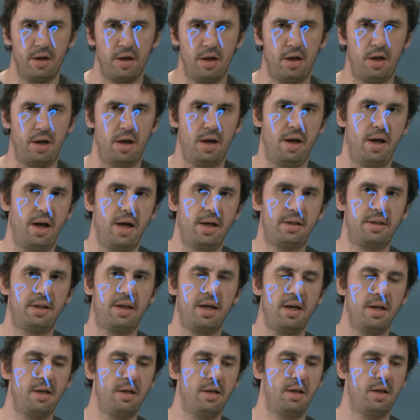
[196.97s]
It
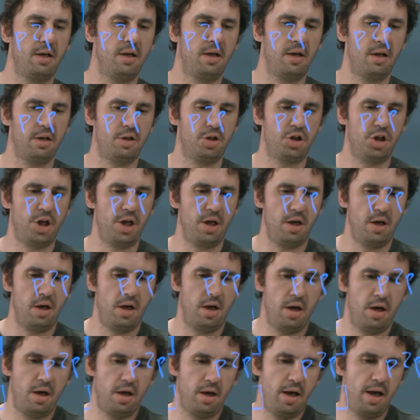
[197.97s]
can
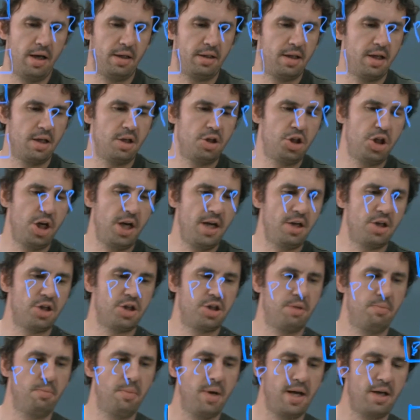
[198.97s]
change
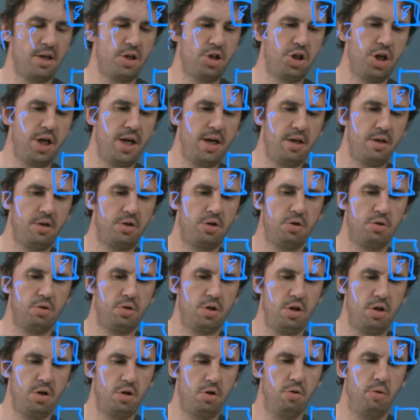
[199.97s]
the main chain to
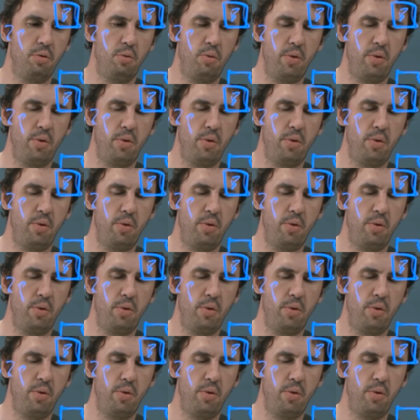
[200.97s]
the new